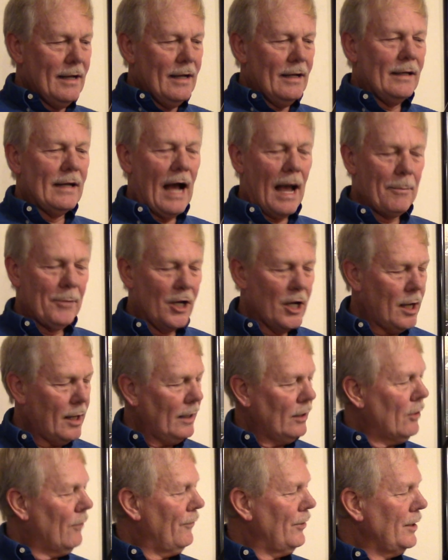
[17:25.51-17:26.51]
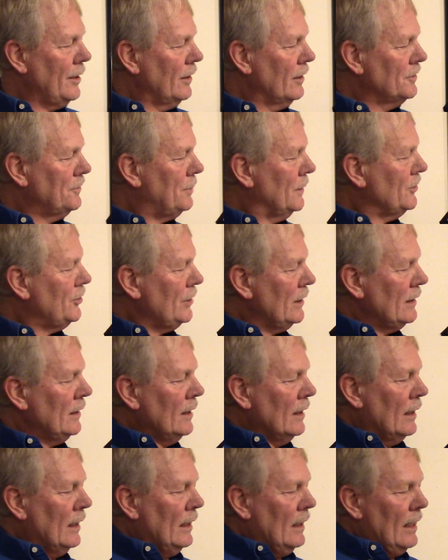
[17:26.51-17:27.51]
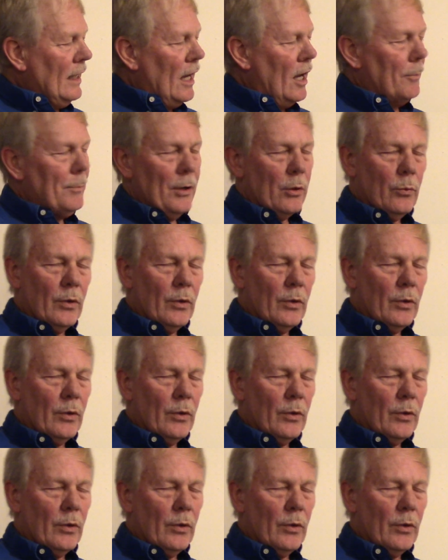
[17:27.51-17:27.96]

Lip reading: diamond hunting over the years, but she helped me.